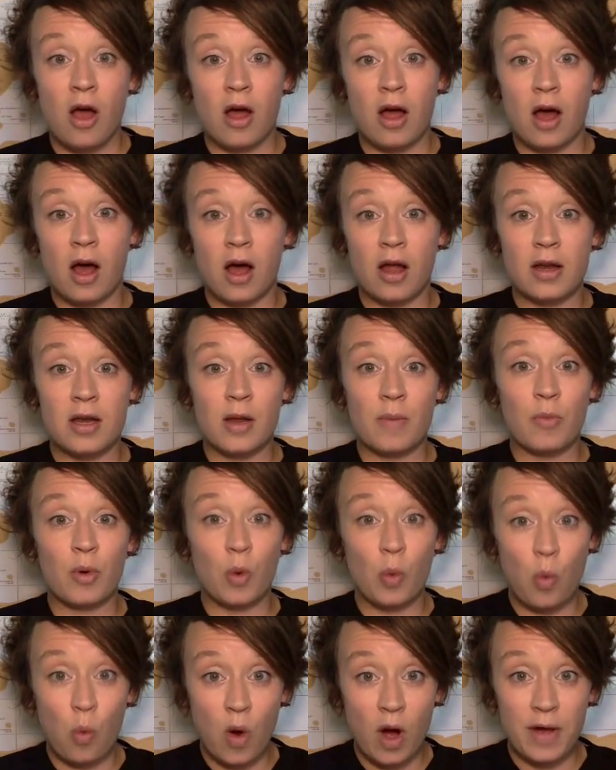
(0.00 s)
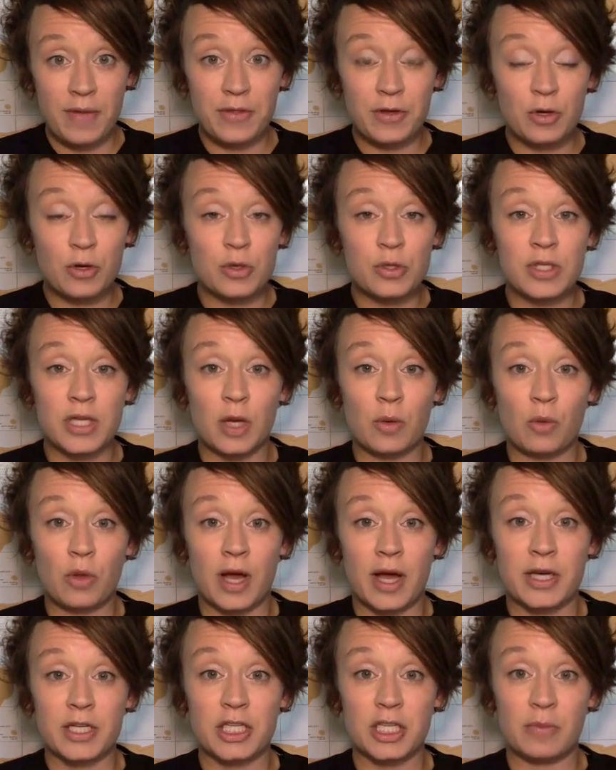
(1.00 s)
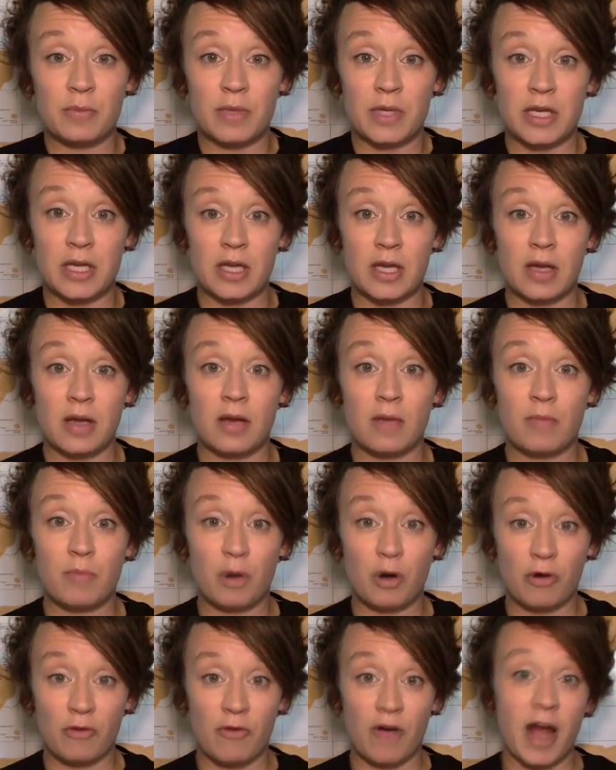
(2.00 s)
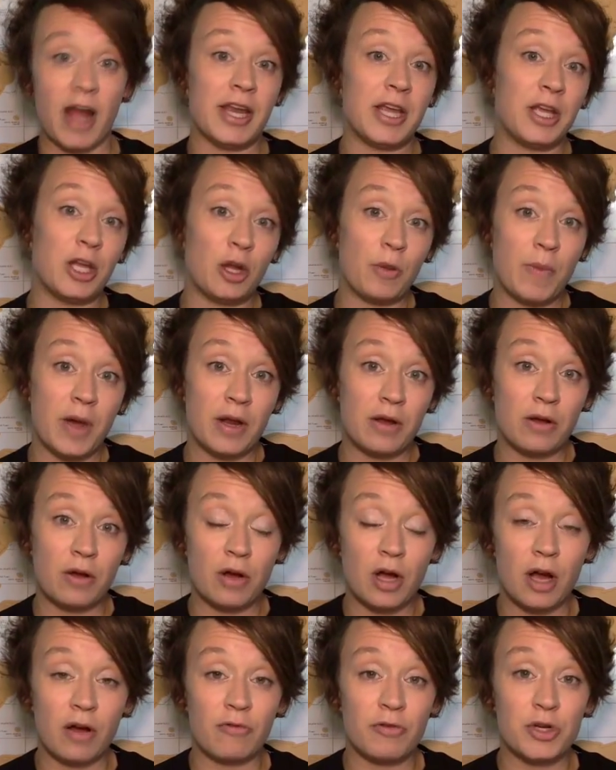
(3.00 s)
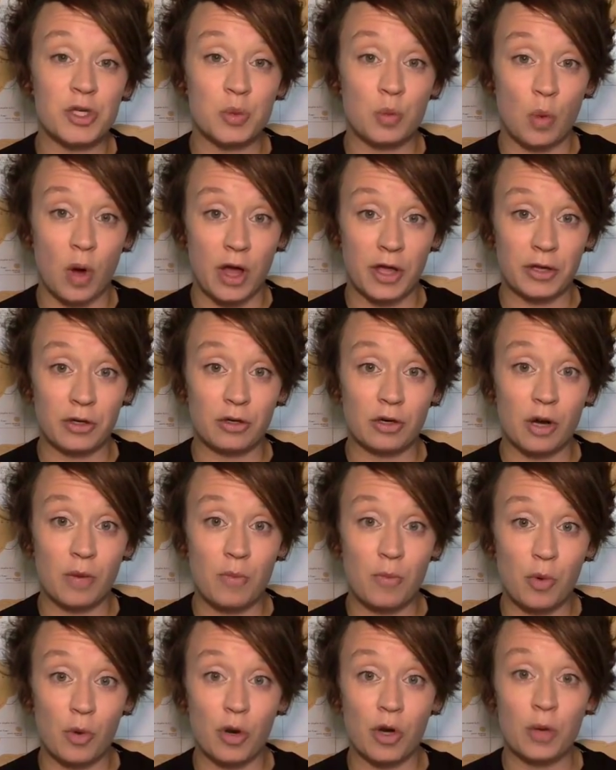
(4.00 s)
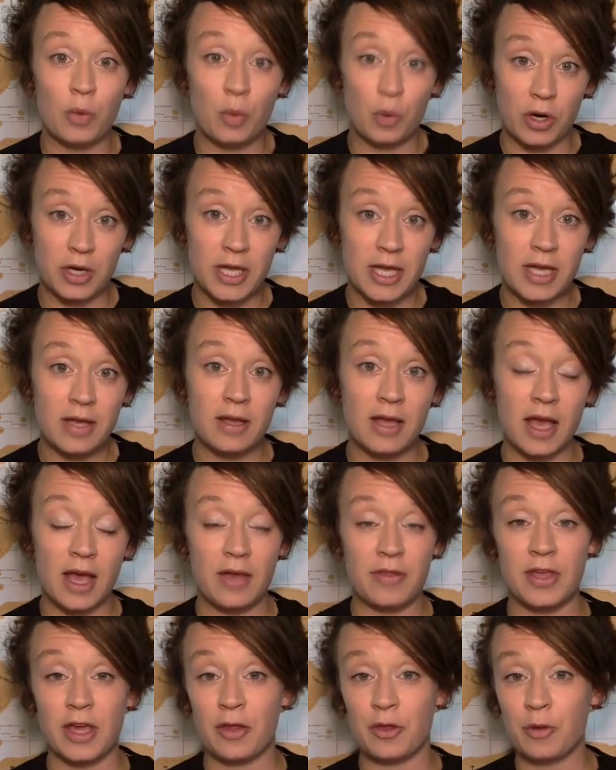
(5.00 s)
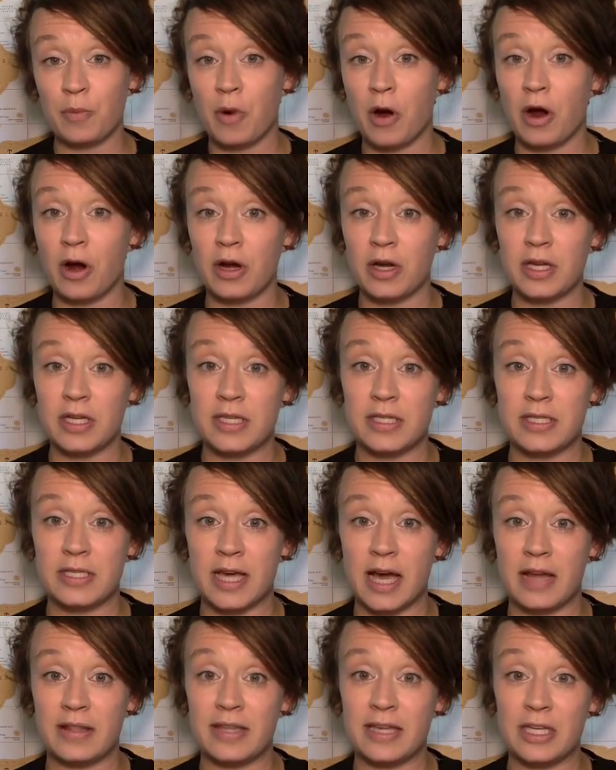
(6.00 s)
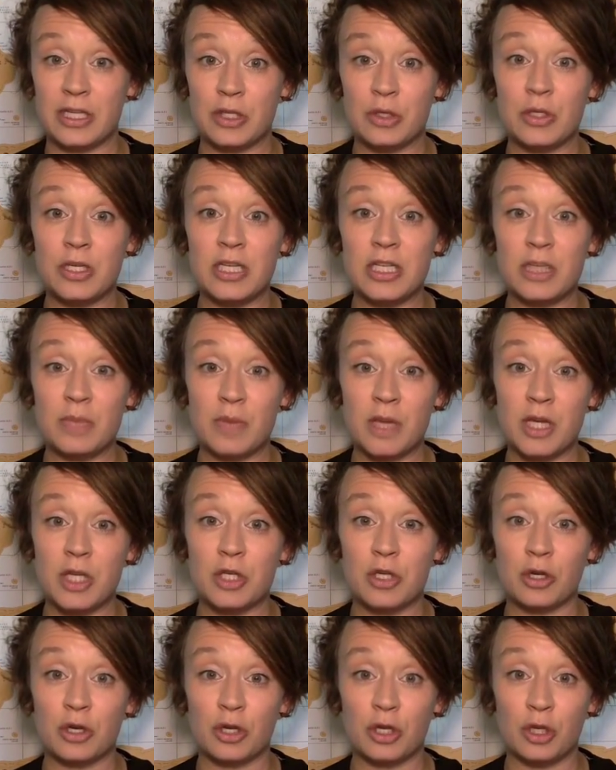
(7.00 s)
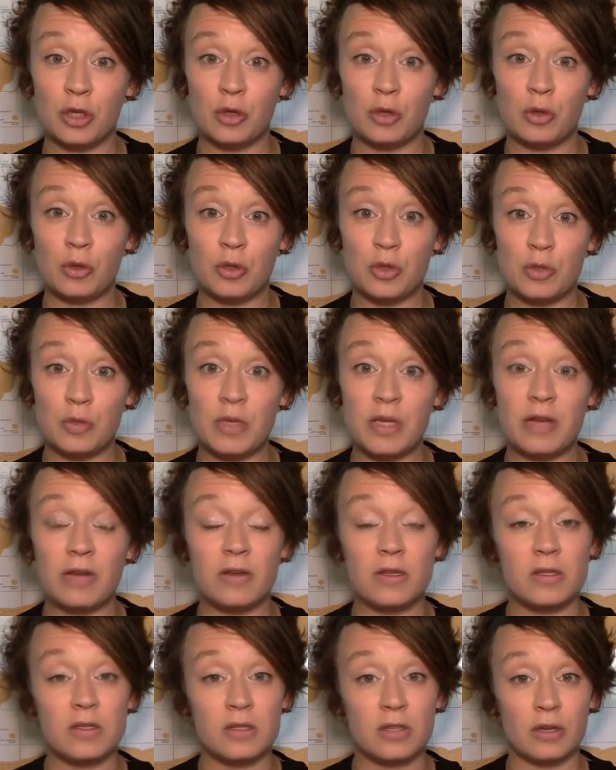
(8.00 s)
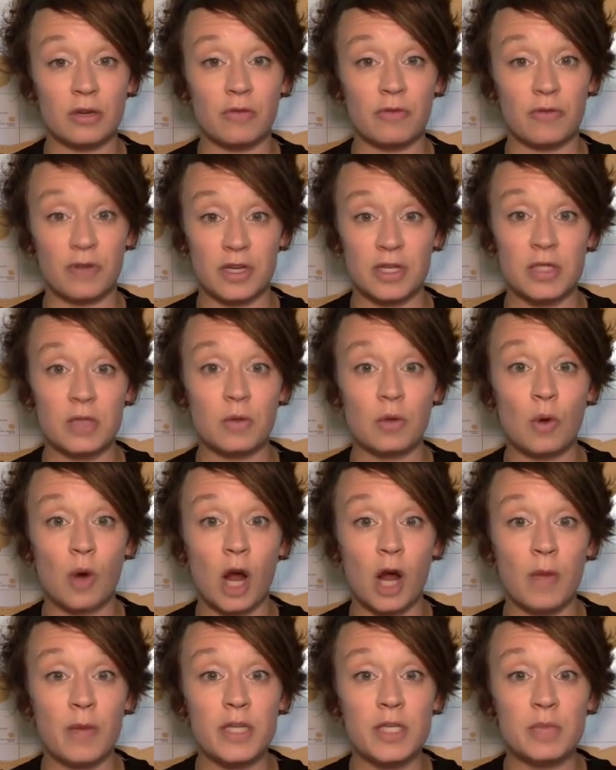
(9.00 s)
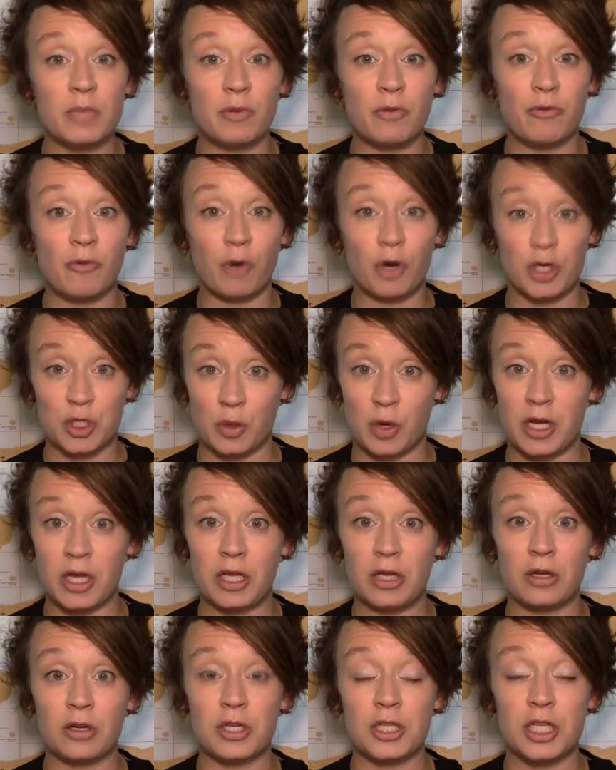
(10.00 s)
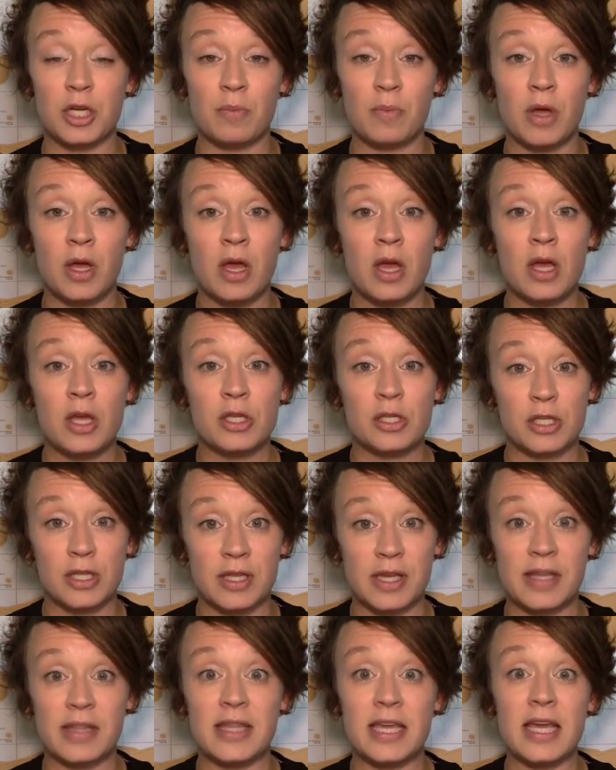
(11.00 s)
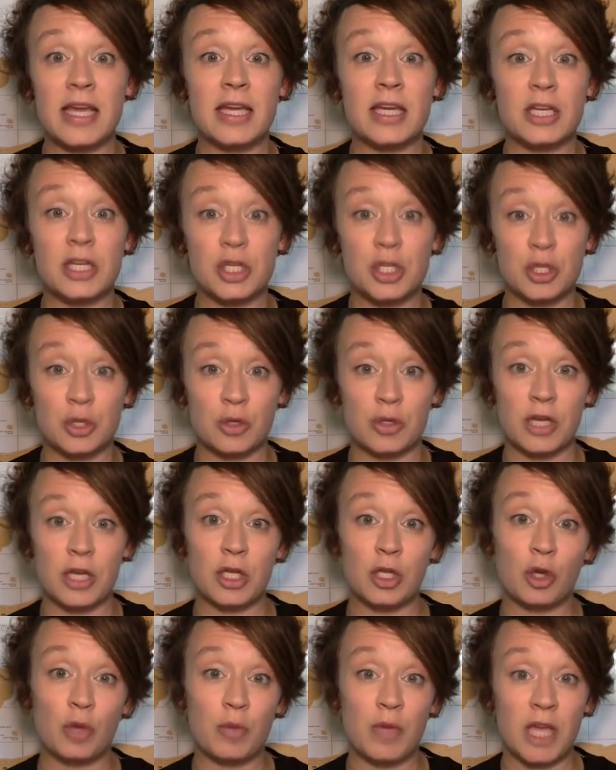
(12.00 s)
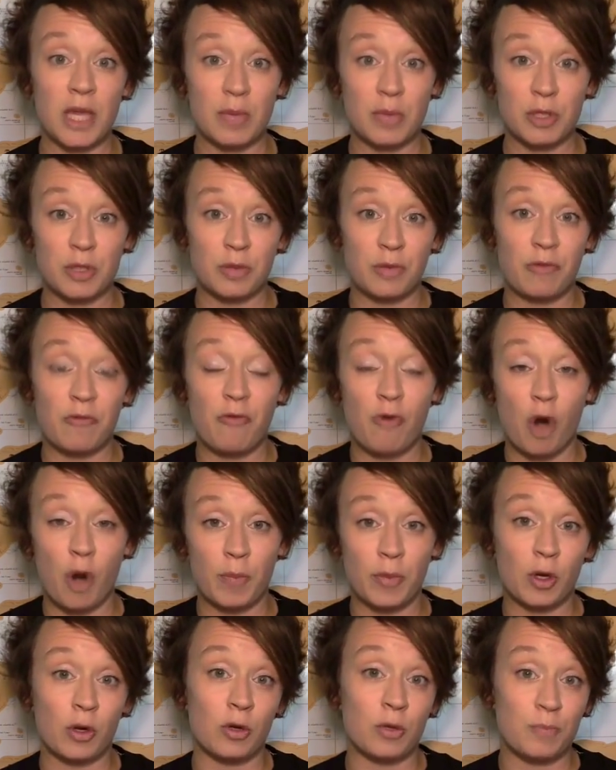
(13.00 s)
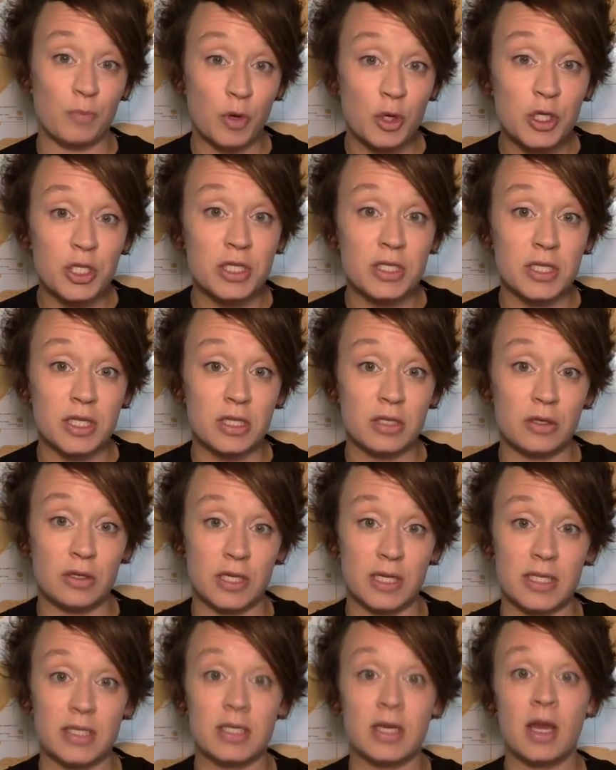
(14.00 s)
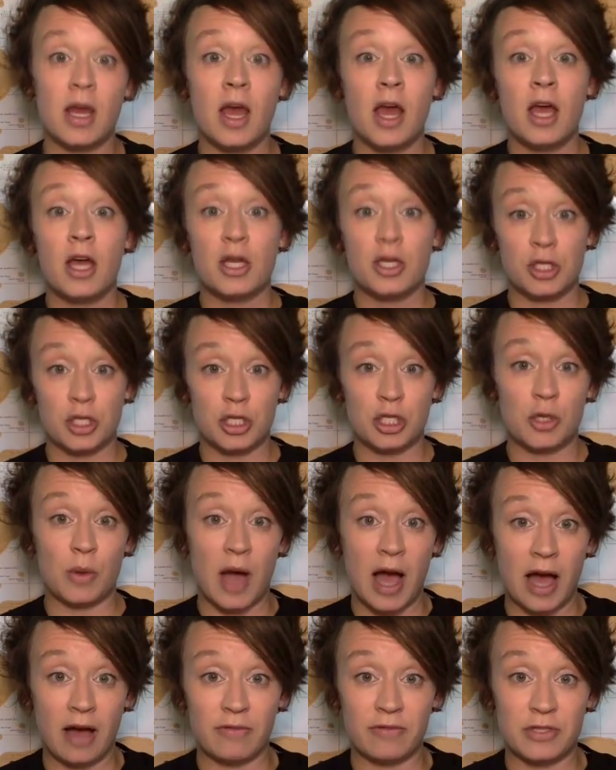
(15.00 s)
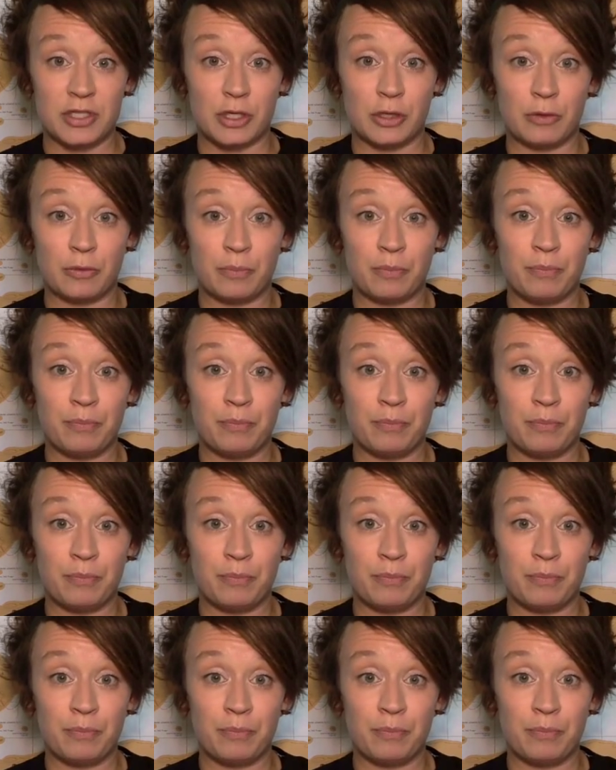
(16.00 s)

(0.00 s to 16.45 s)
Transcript: Number one, the cruise line will actually be providing your medical coverage while you're on board working. And the other part is that they do need to make sure you do meet certain fitness requirements before joining your ship so that they can ensure that you'll be able to perform your emergency duties should you have to.